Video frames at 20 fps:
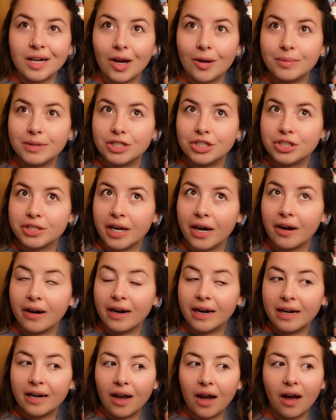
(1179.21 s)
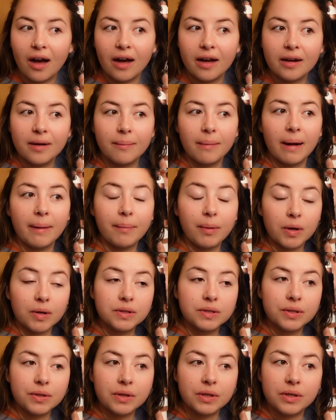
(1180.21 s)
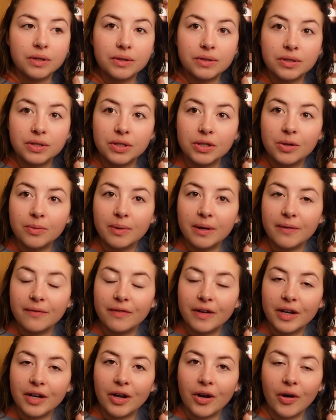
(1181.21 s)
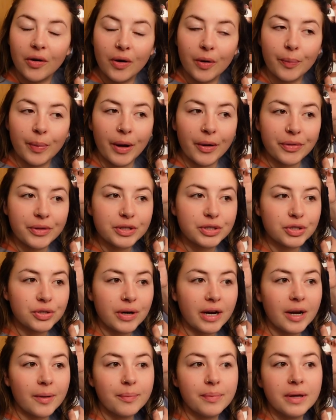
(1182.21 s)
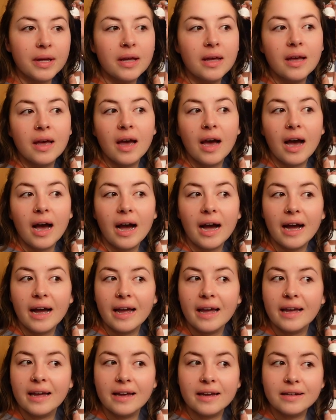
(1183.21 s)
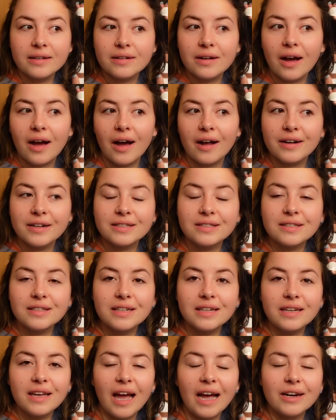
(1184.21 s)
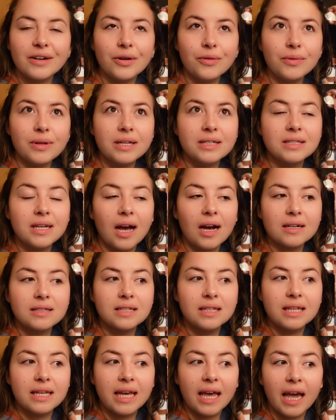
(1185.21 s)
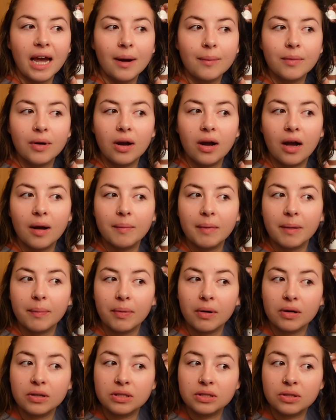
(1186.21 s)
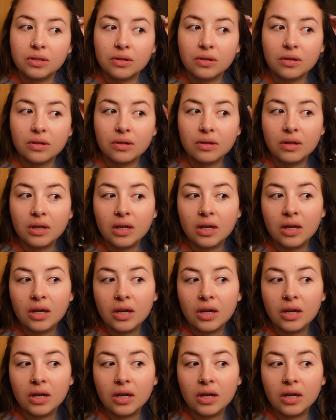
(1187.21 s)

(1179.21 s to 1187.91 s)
I'll be sharing on my personal YouTube video about the trip. I don't really talk to the camera on my personal